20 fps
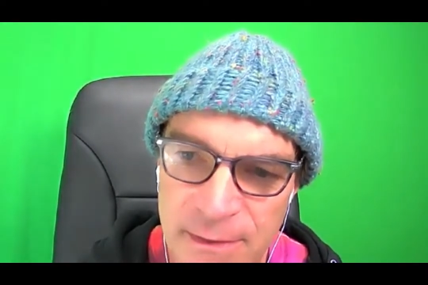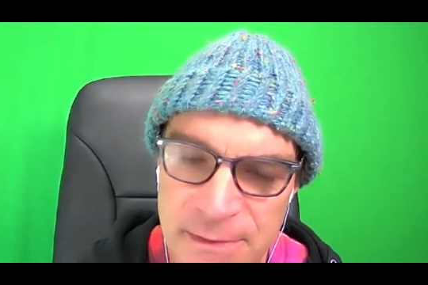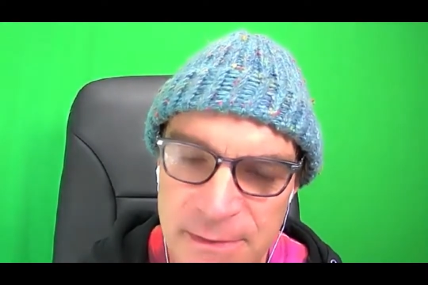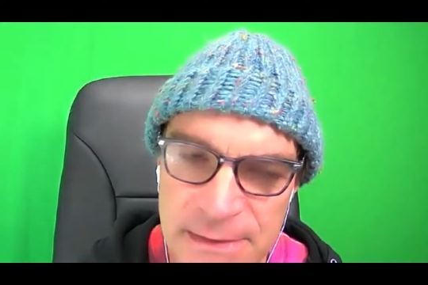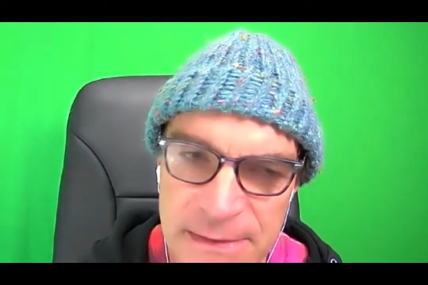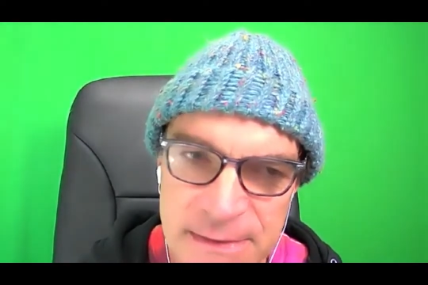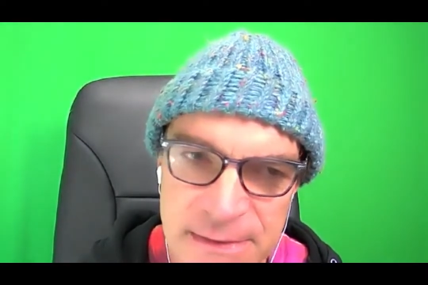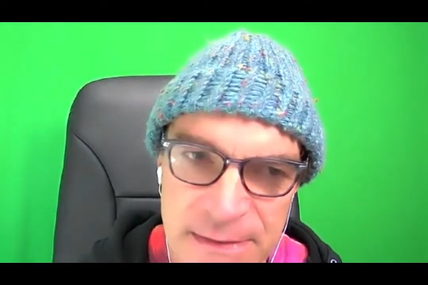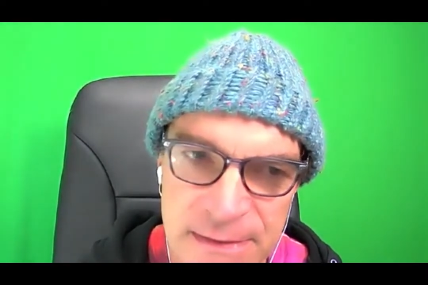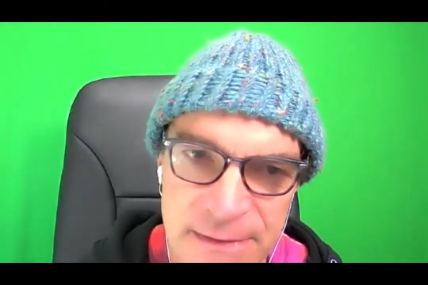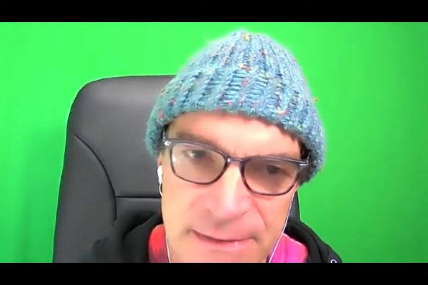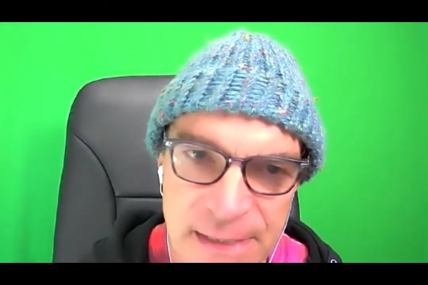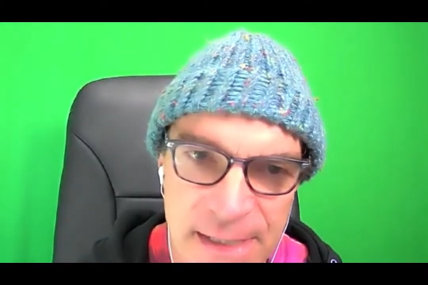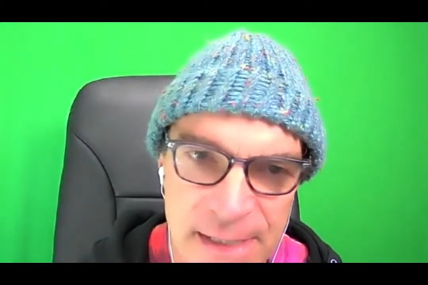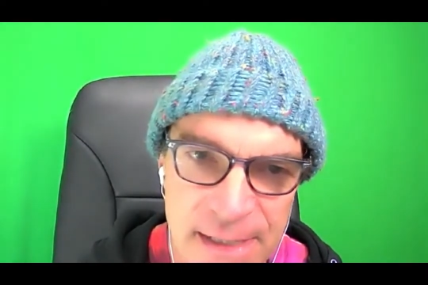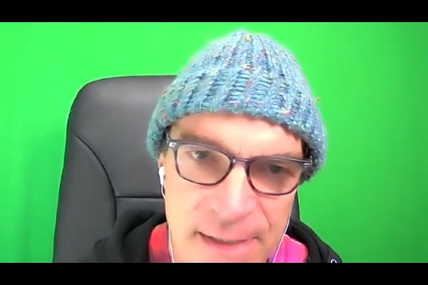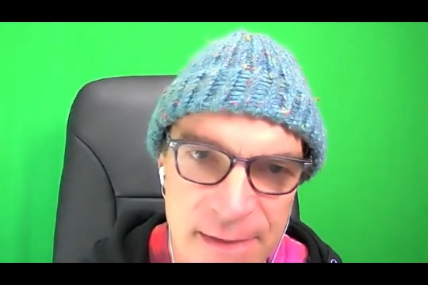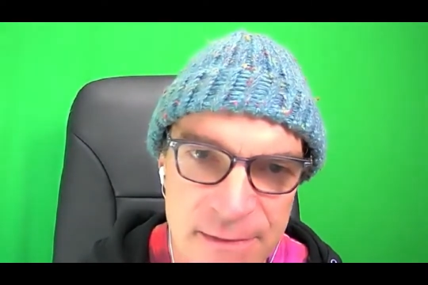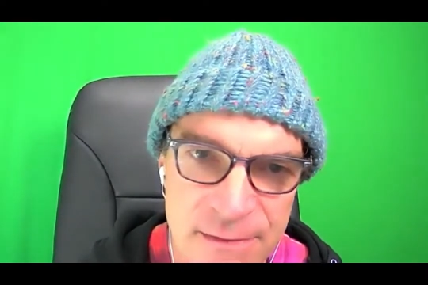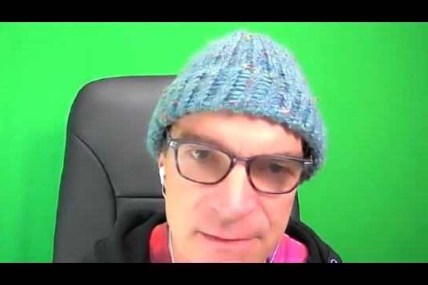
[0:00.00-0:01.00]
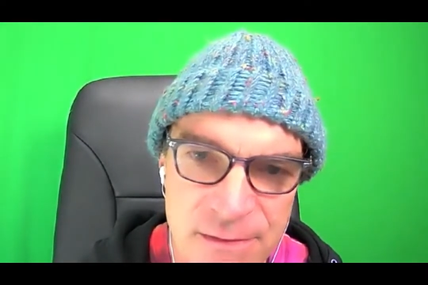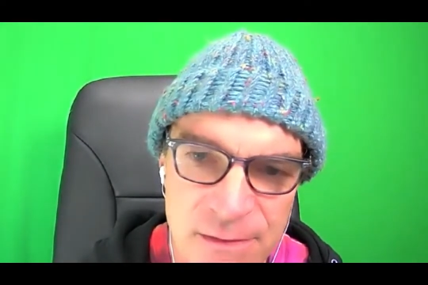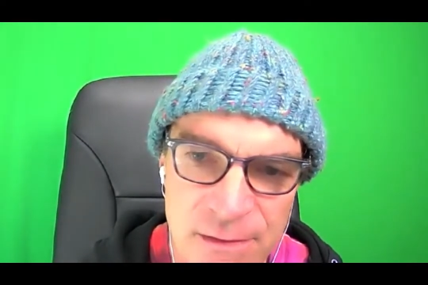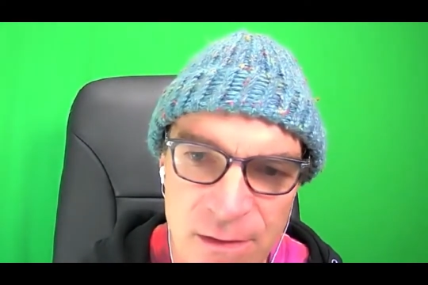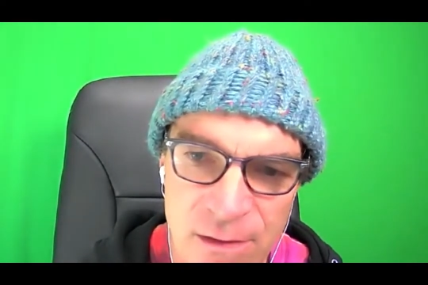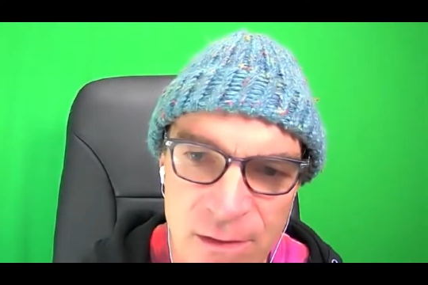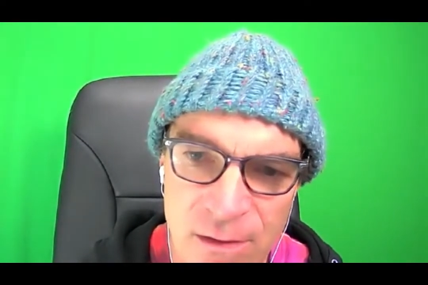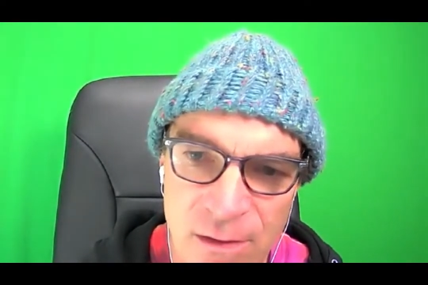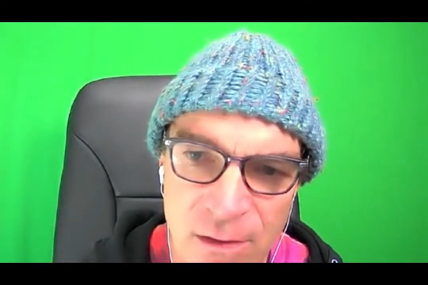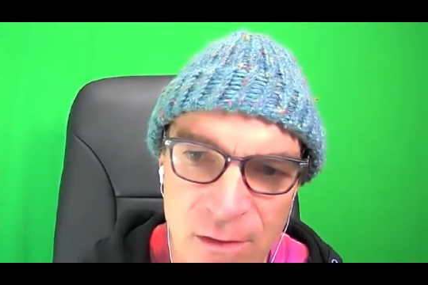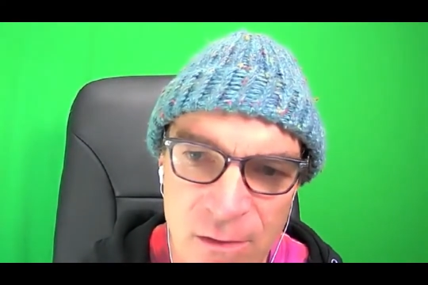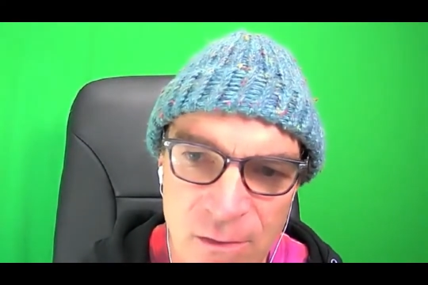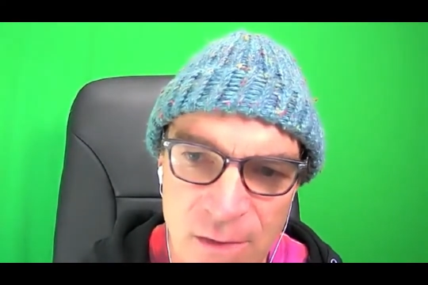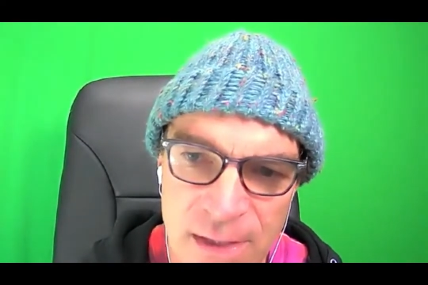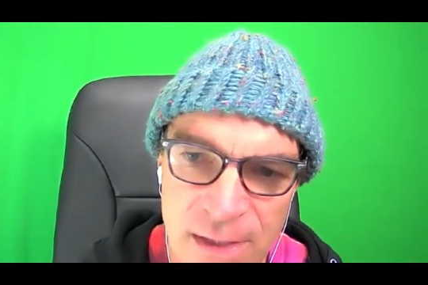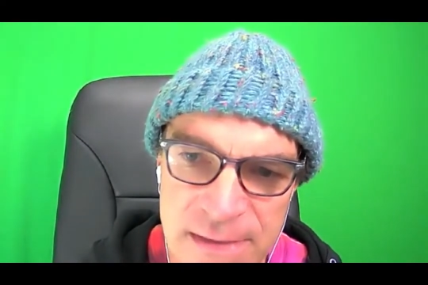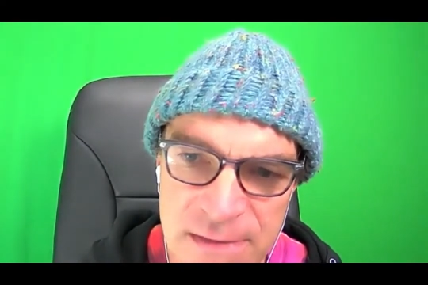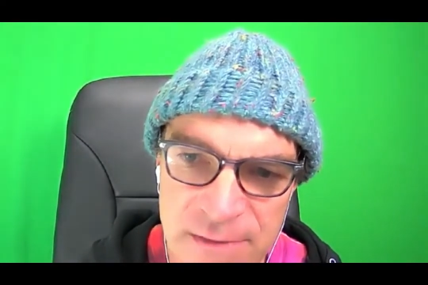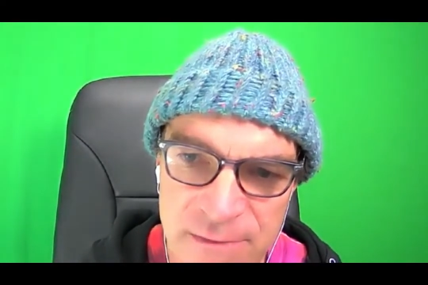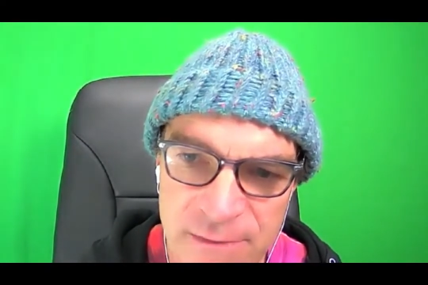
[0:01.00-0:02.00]
CT scans, all
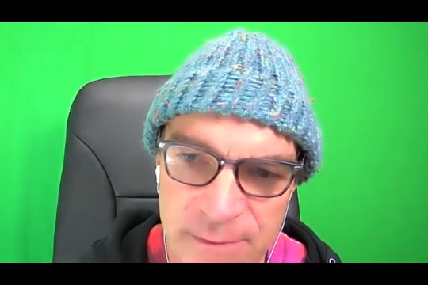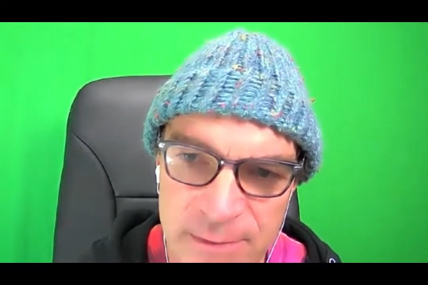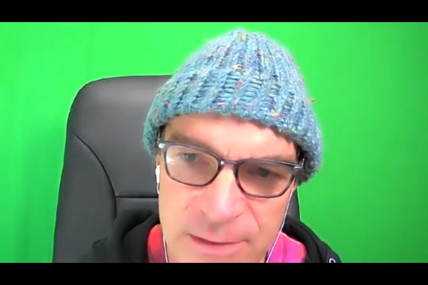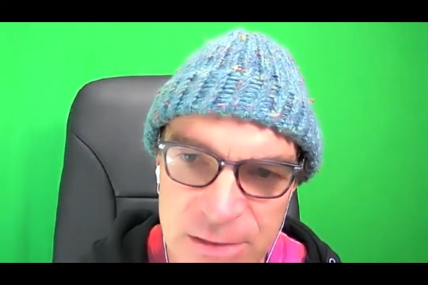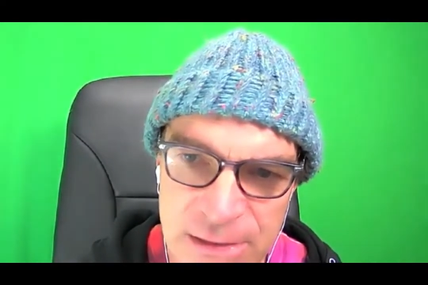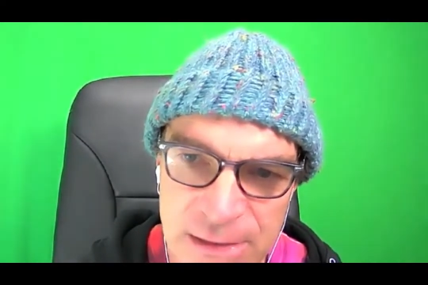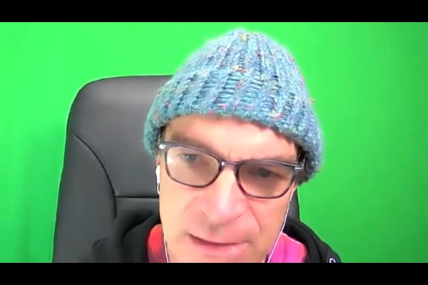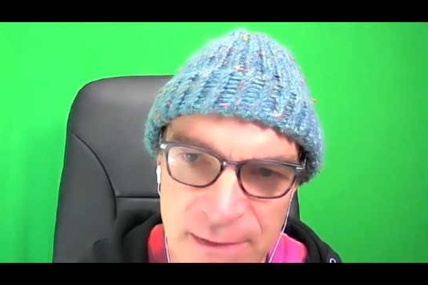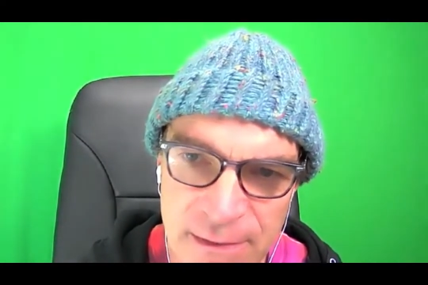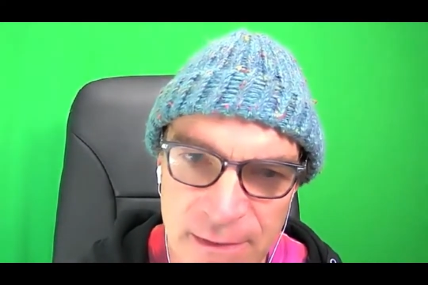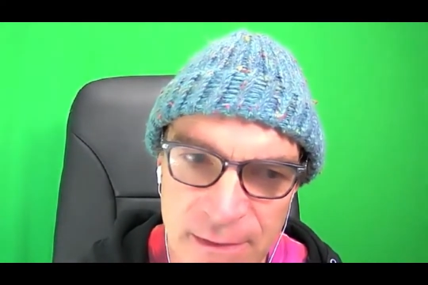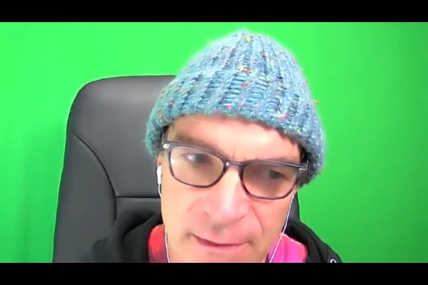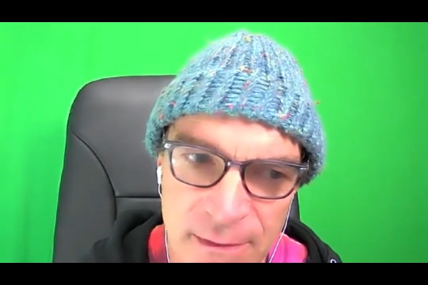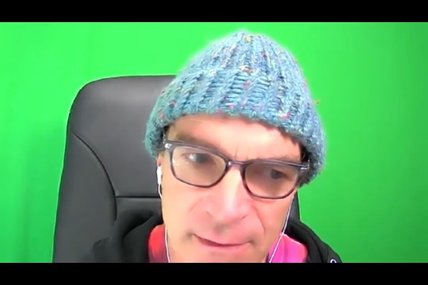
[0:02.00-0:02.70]
kinds of imaging.